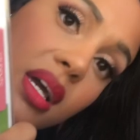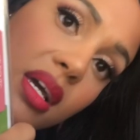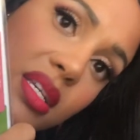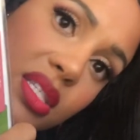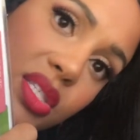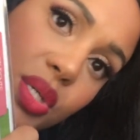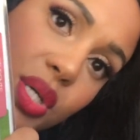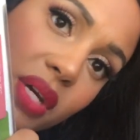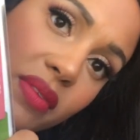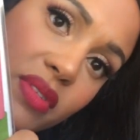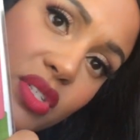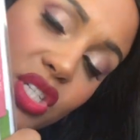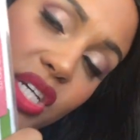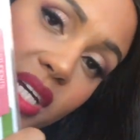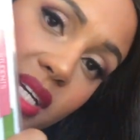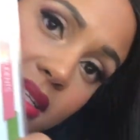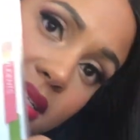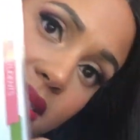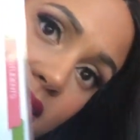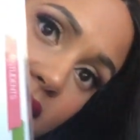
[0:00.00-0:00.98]
So you have a
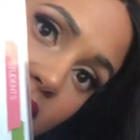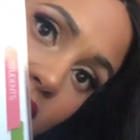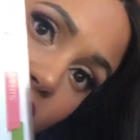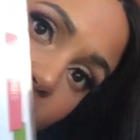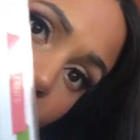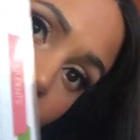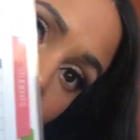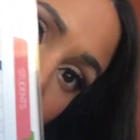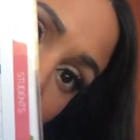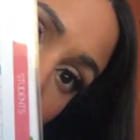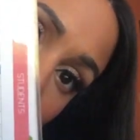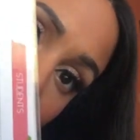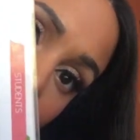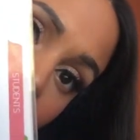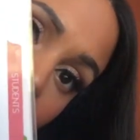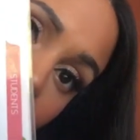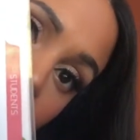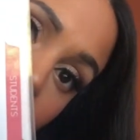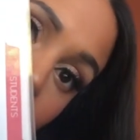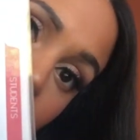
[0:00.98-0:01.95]
checklist here,
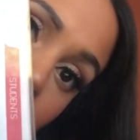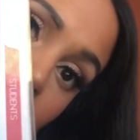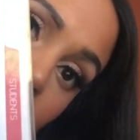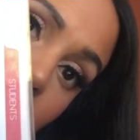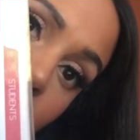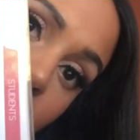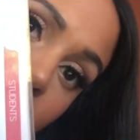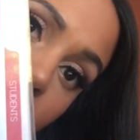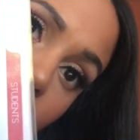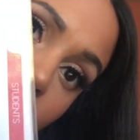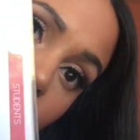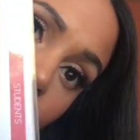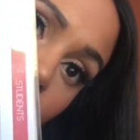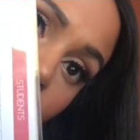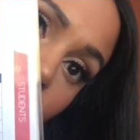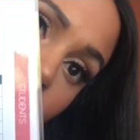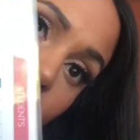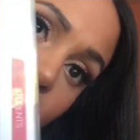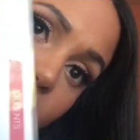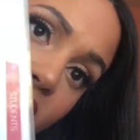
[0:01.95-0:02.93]
and
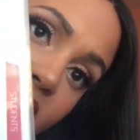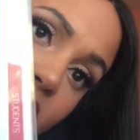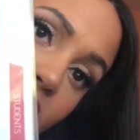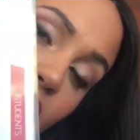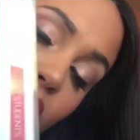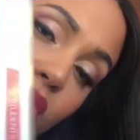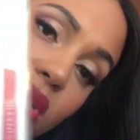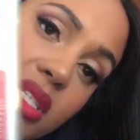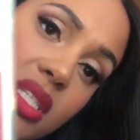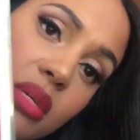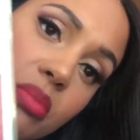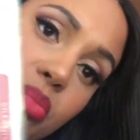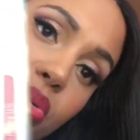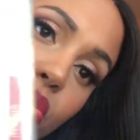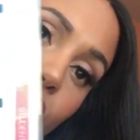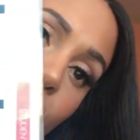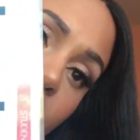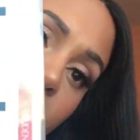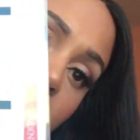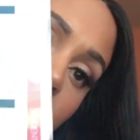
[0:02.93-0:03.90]
just write down what's
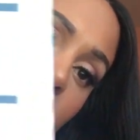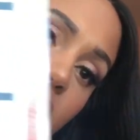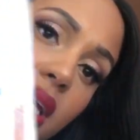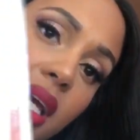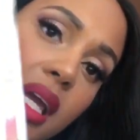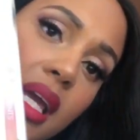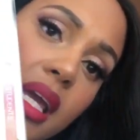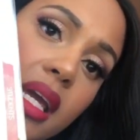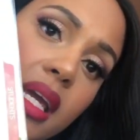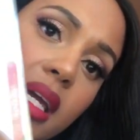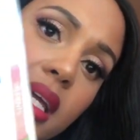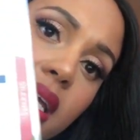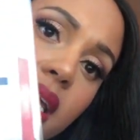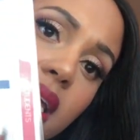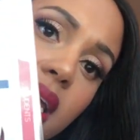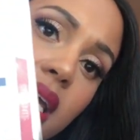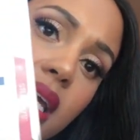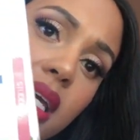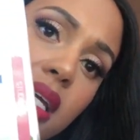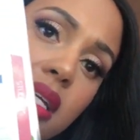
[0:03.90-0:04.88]
important and
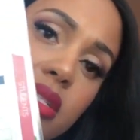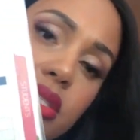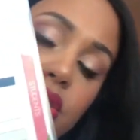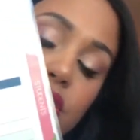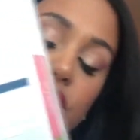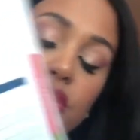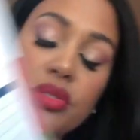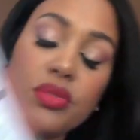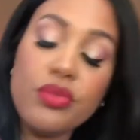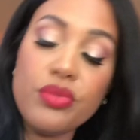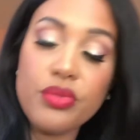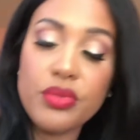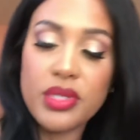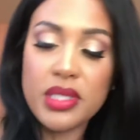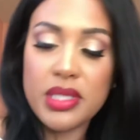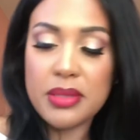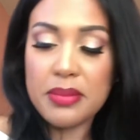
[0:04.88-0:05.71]
any to-dos.